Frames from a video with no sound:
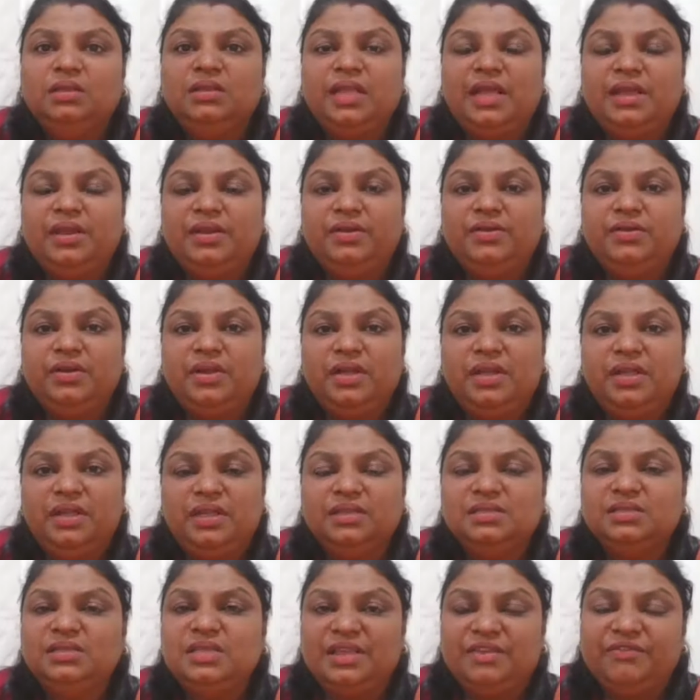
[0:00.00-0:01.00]
there
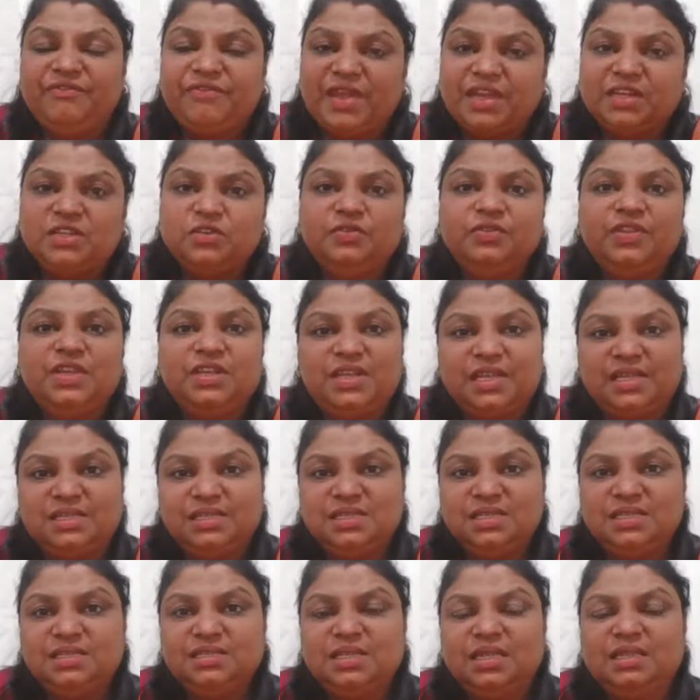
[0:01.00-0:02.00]
is effect on the
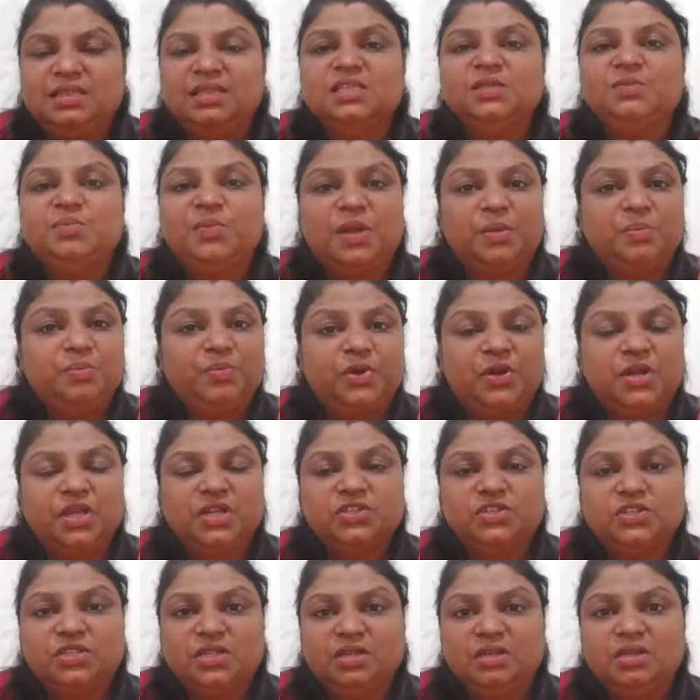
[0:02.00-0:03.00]
testis, and the sperm
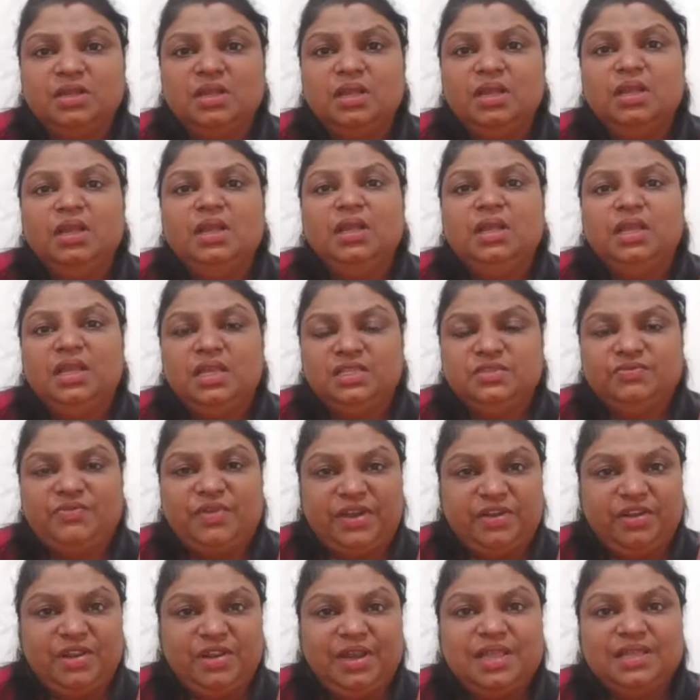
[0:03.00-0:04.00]
production is
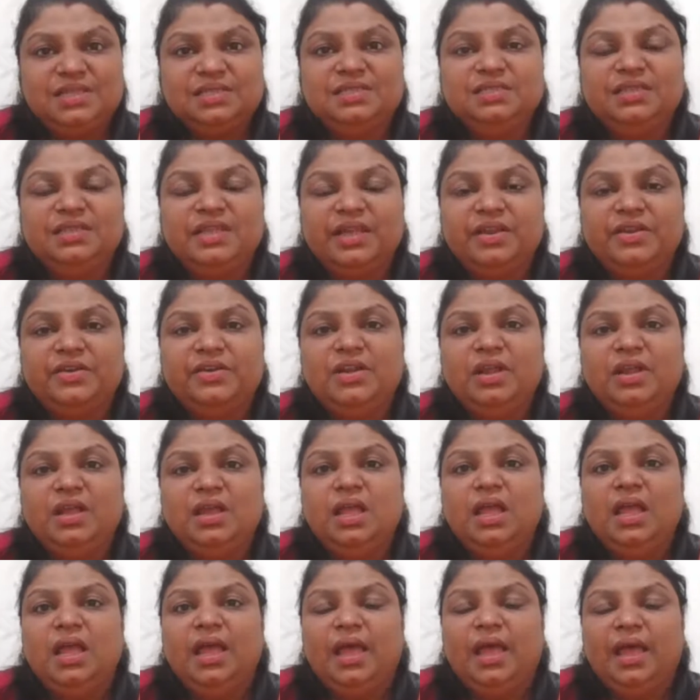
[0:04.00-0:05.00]
very less there.
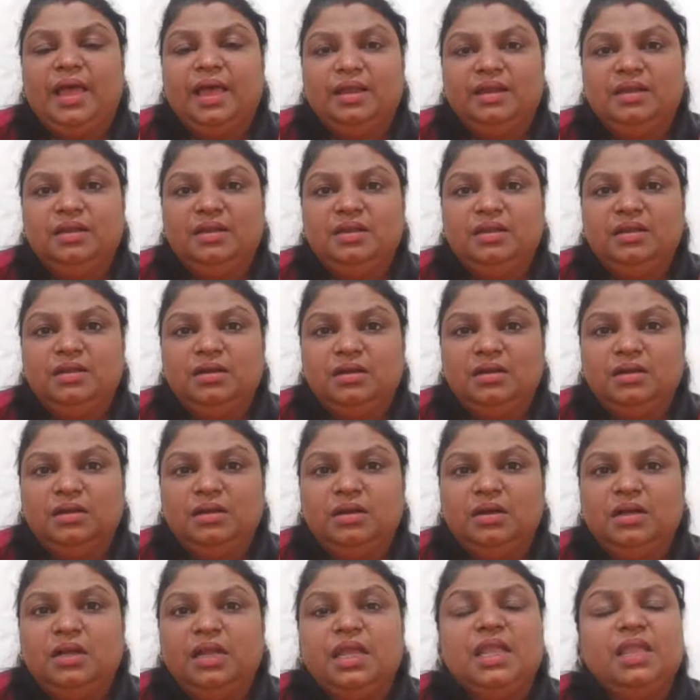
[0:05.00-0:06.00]
And
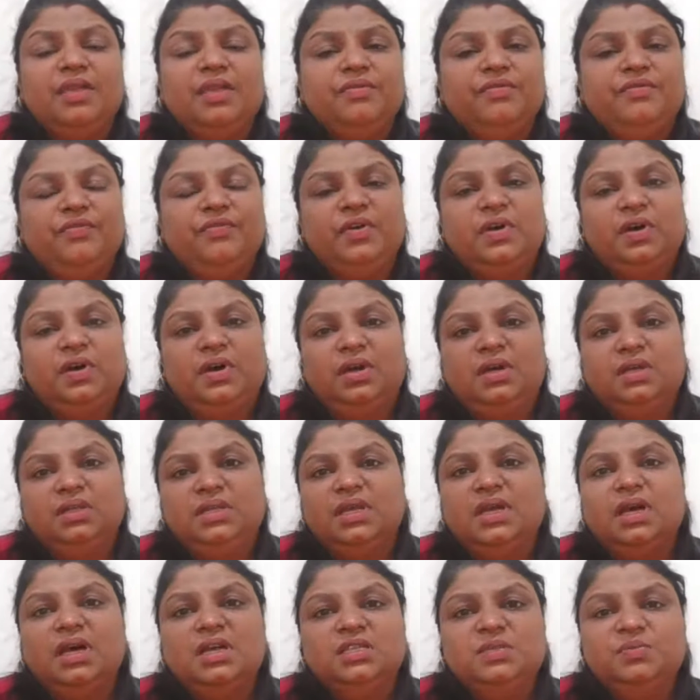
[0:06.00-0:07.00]
if
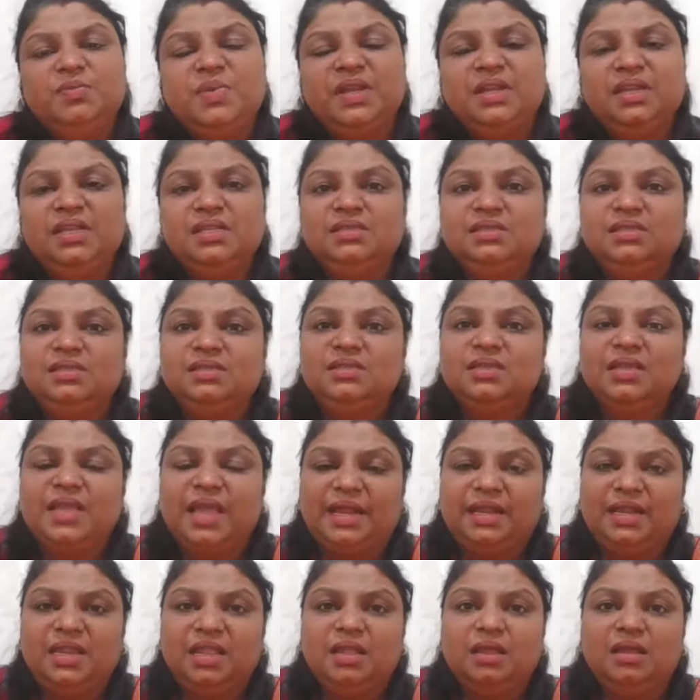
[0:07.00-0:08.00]
the husband is
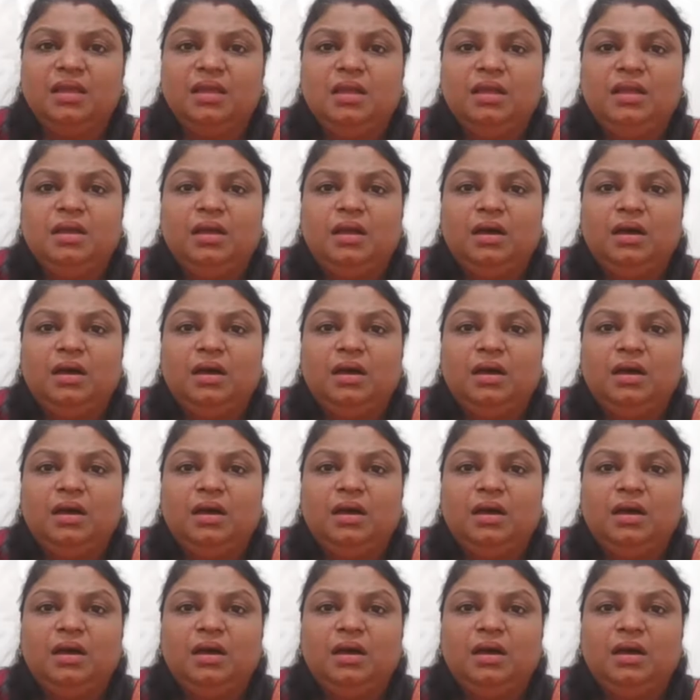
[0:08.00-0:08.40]
getting